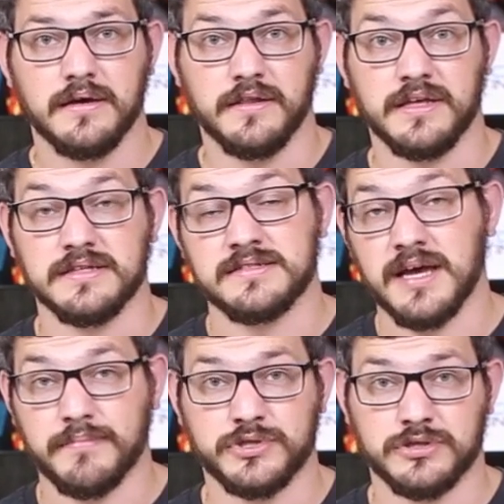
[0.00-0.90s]
the
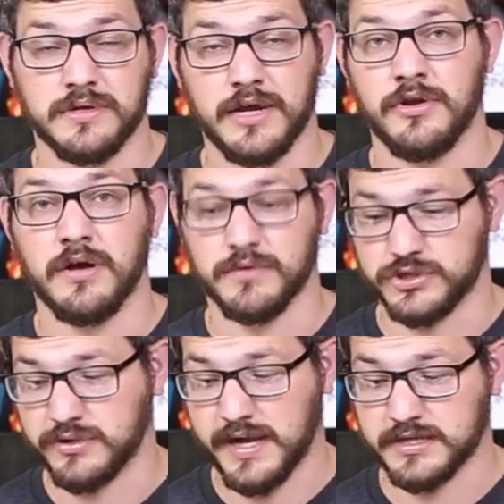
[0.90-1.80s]
temperature and not
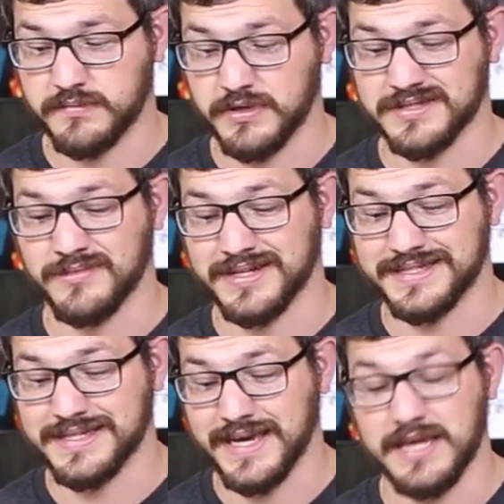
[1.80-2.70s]
retraction, because I'm not
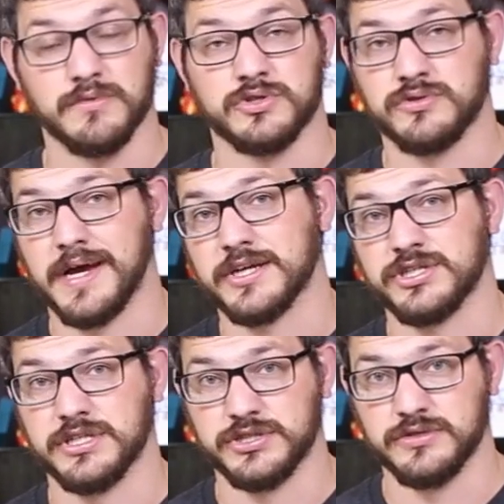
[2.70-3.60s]
seeing any
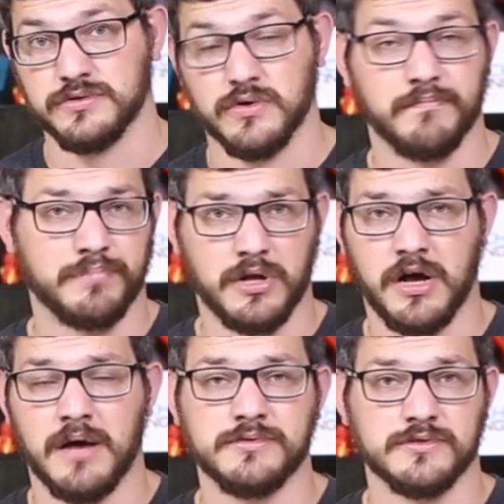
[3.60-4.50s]
retraction issues or
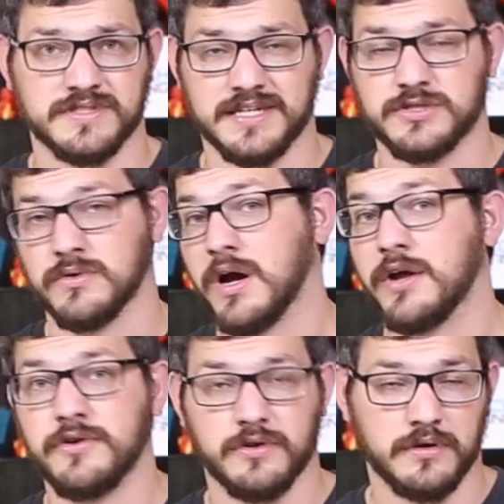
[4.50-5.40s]
blobs or zits or
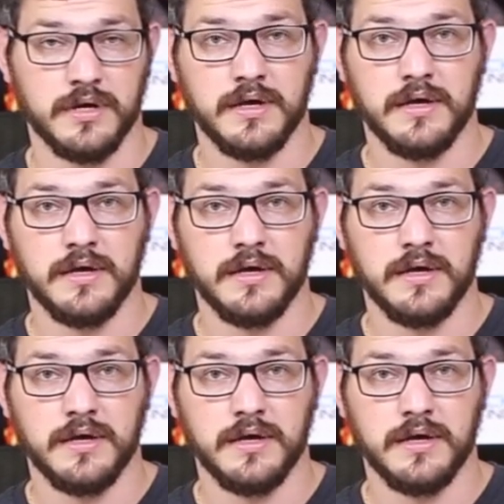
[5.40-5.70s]
under